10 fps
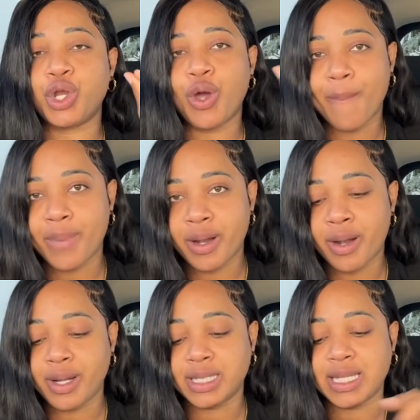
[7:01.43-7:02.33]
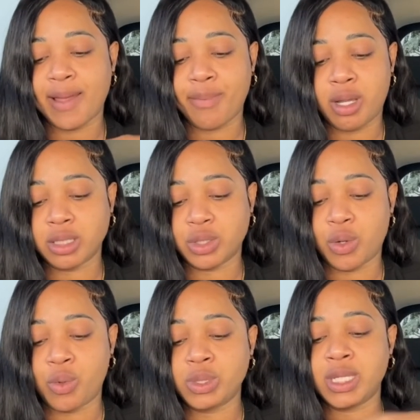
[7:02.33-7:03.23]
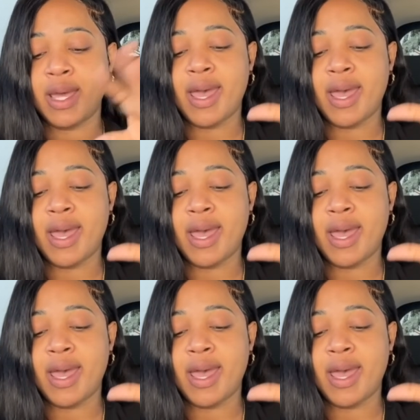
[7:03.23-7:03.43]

number that I blocked out,